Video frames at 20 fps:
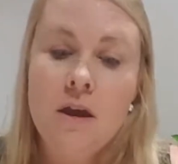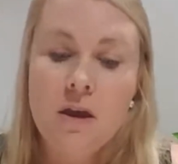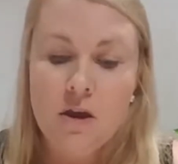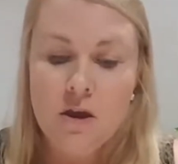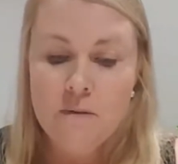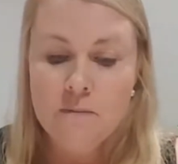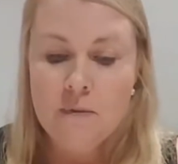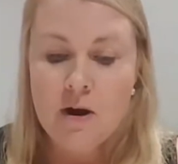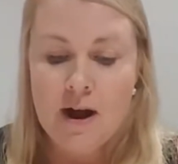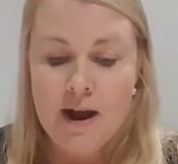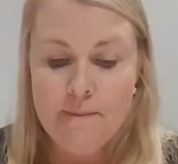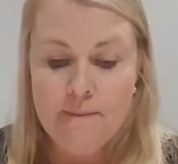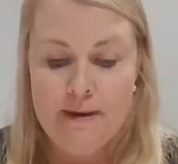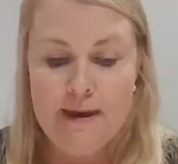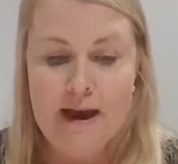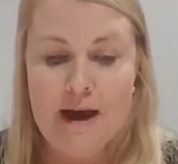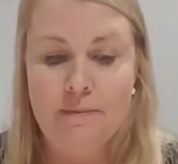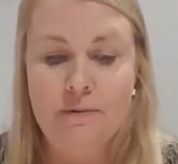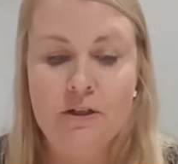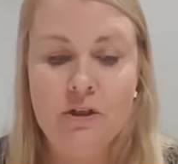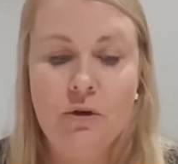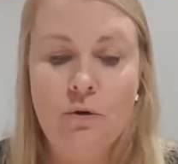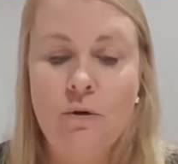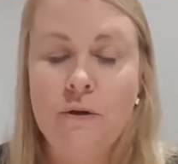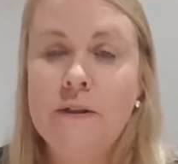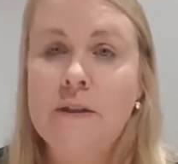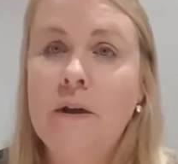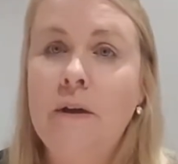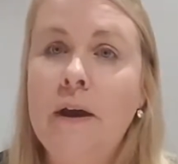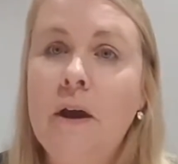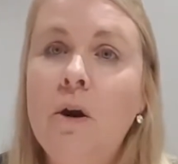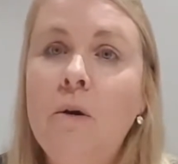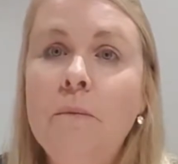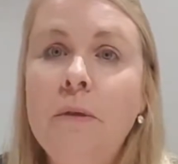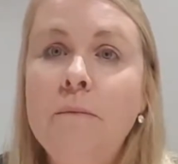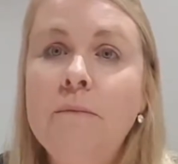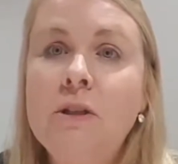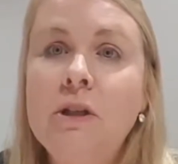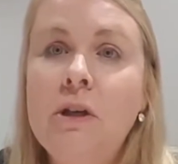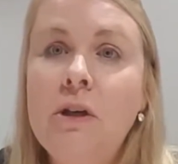You might be able to also help
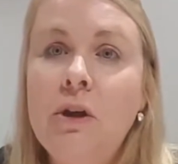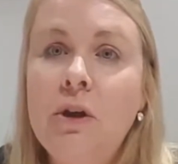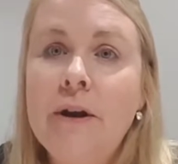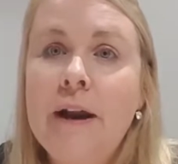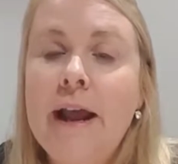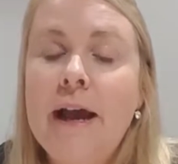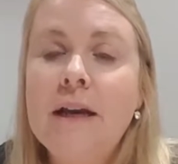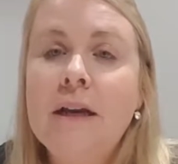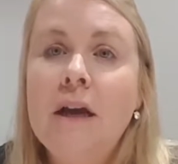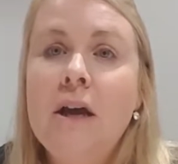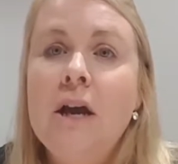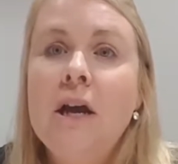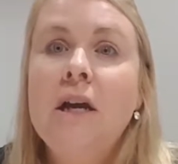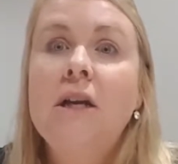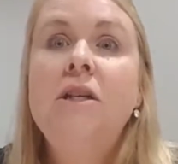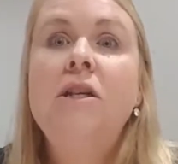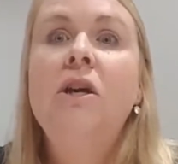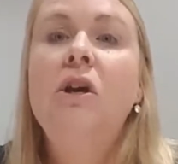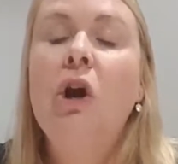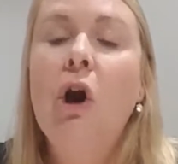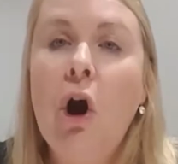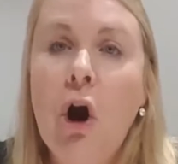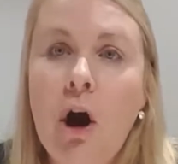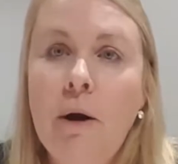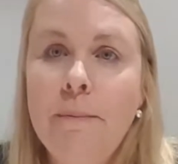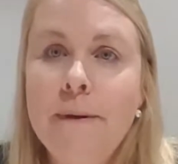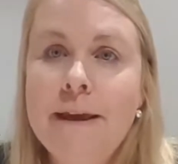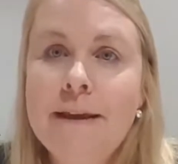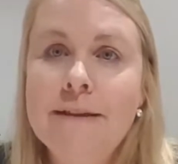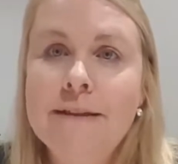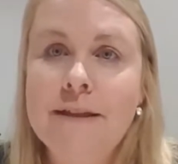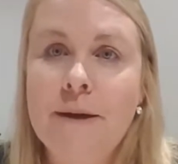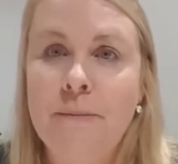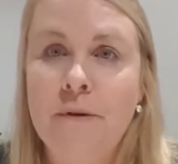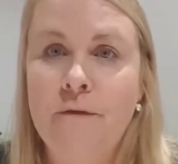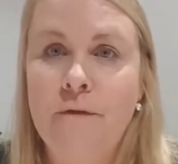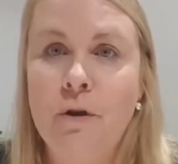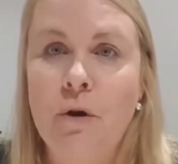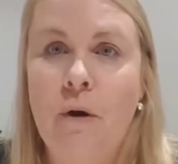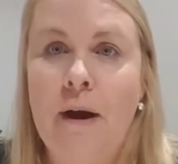them to learn how to copy some
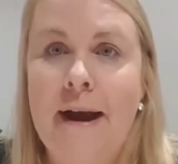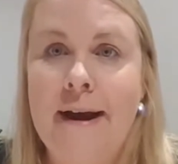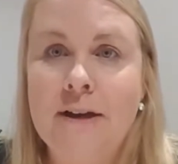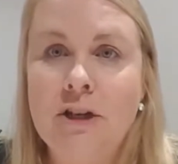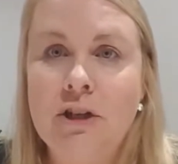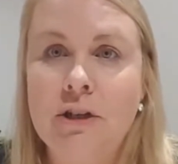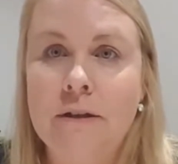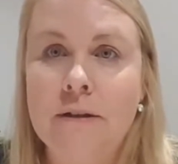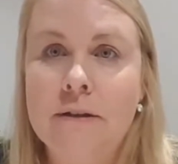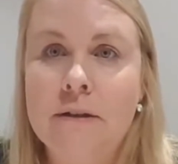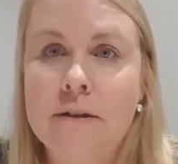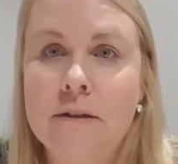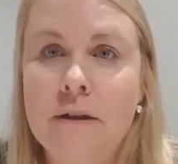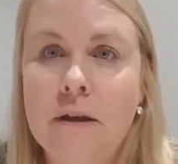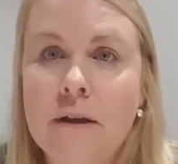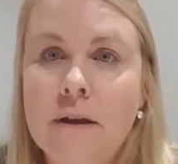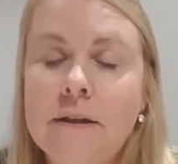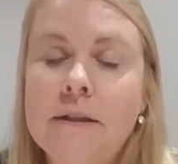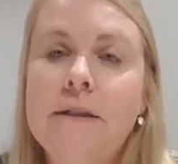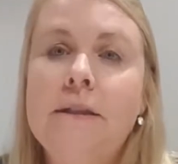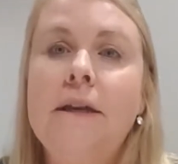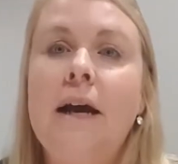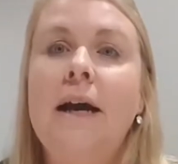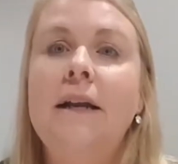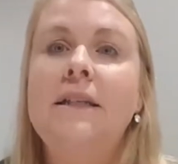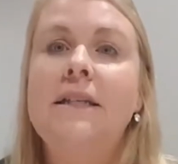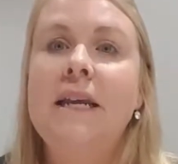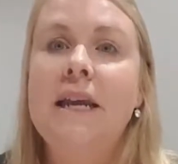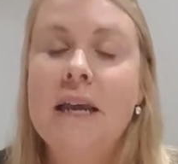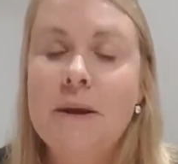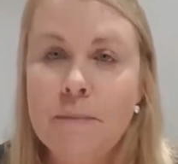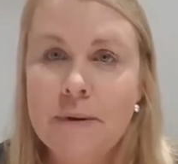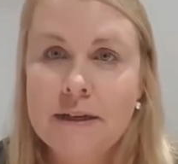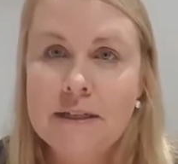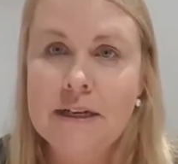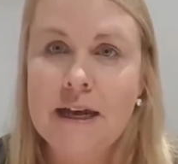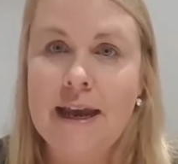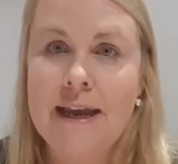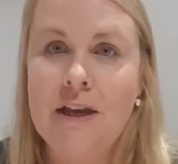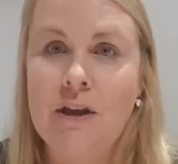of your actions, start to
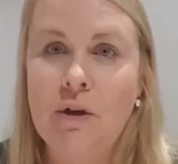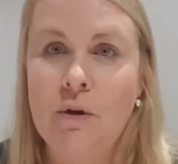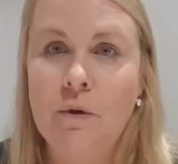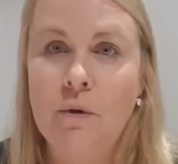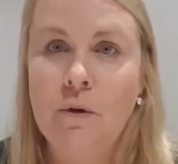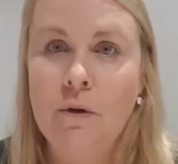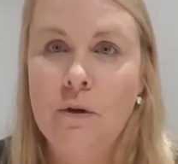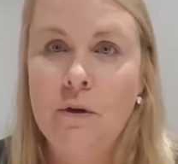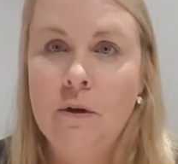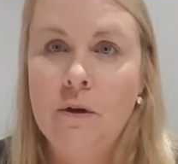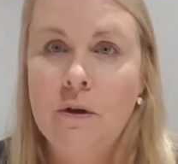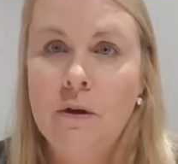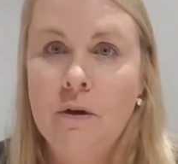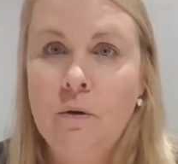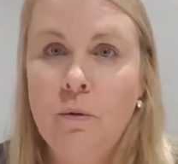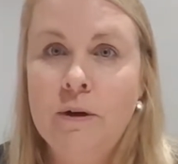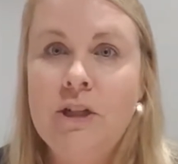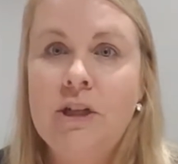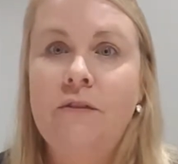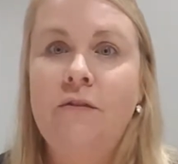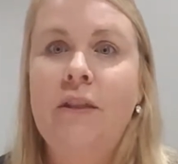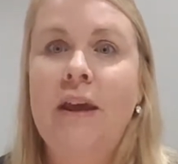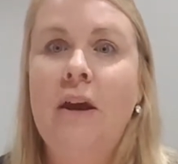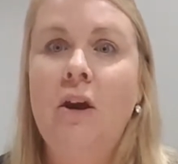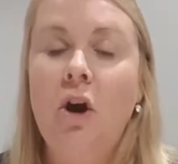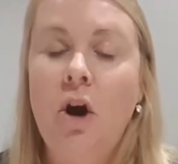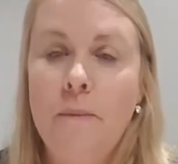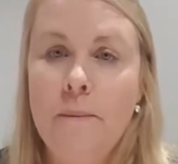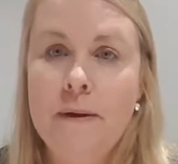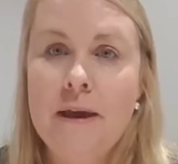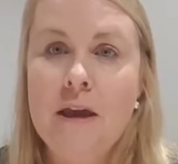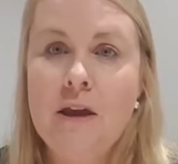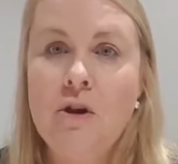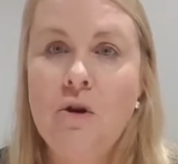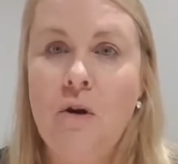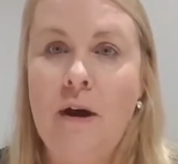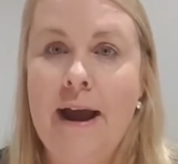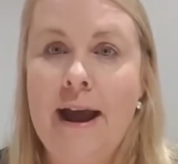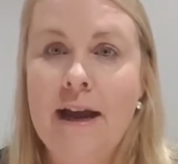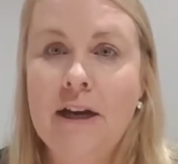imitate you. Which if they're copying
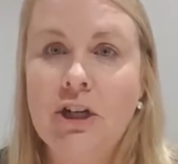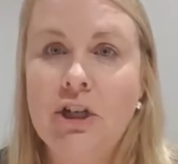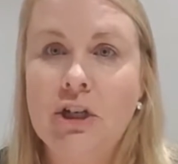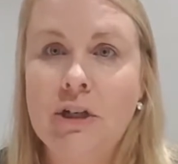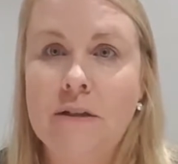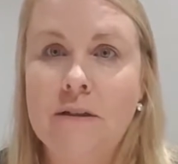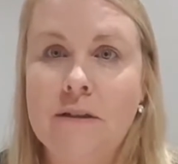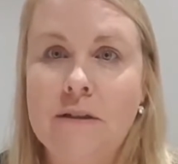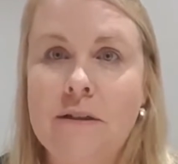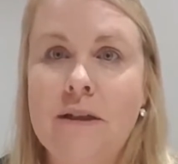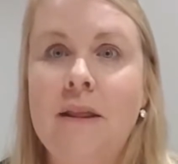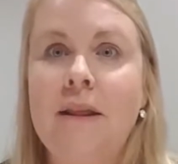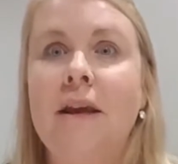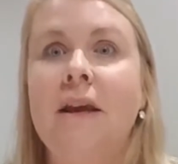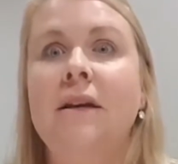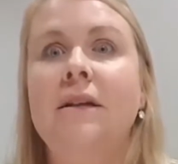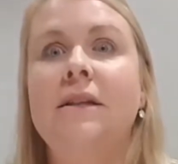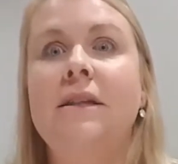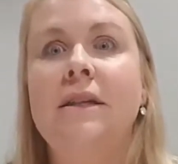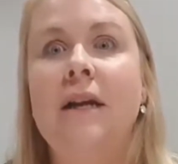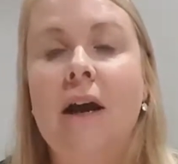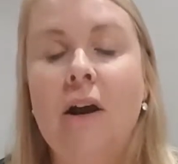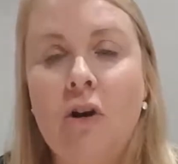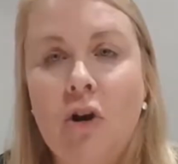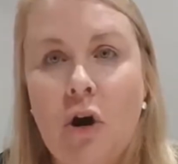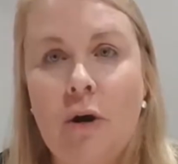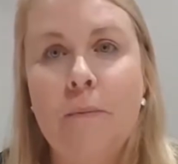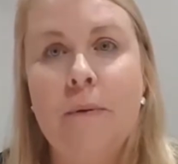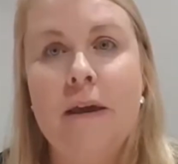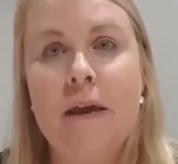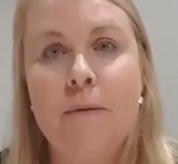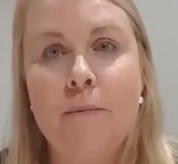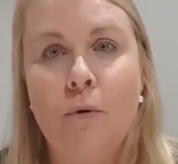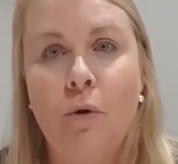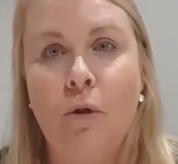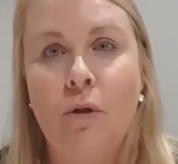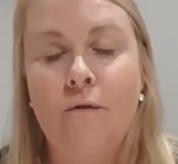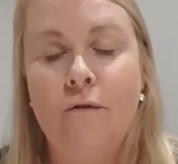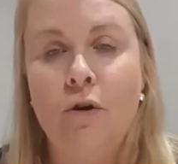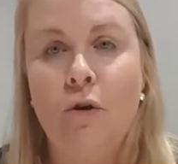your actions, then they're going to start copying
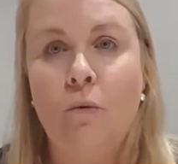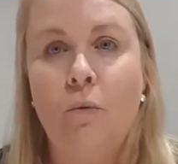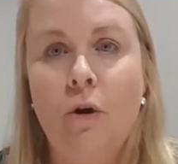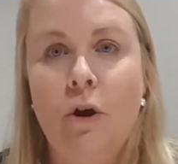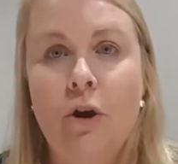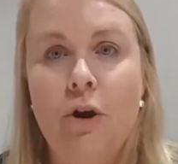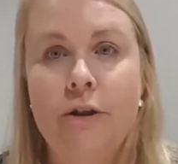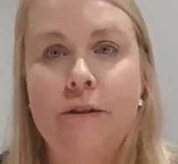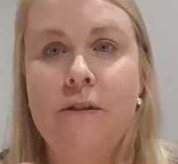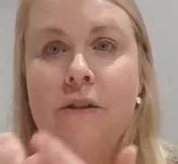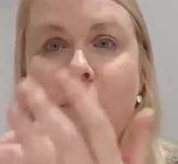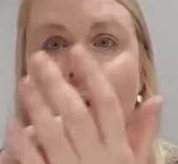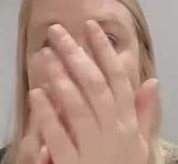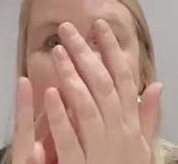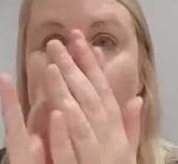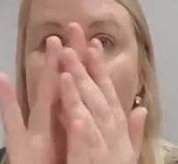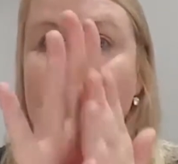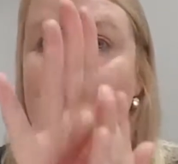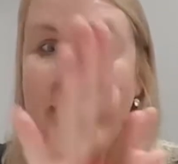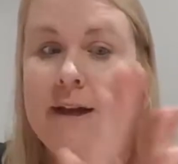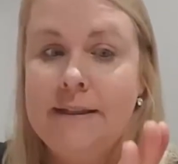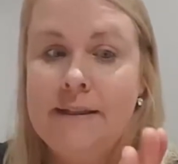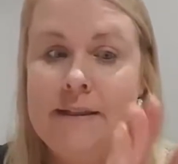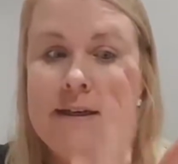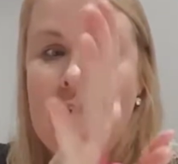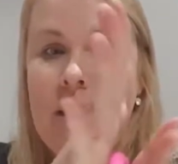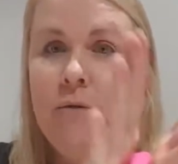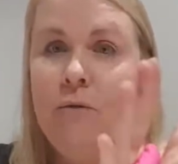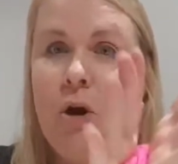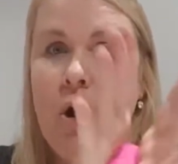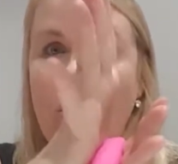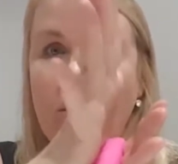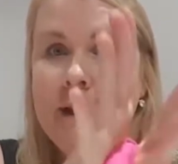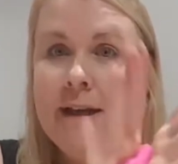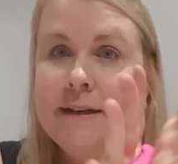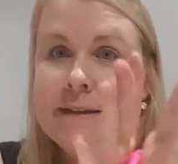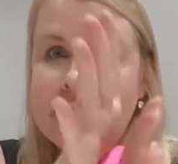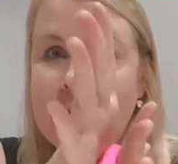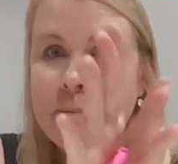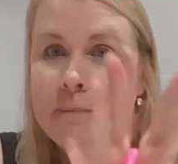more of your words. So you might start
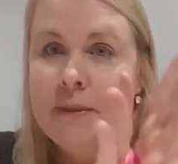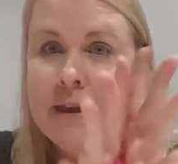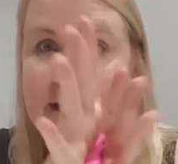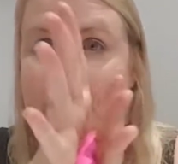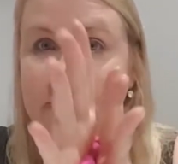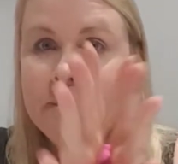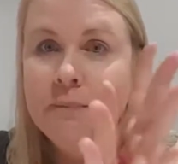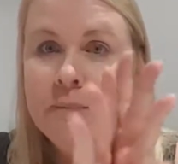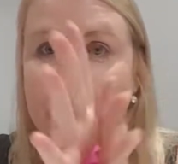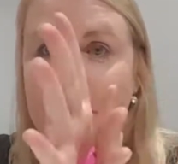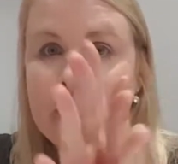rolling something.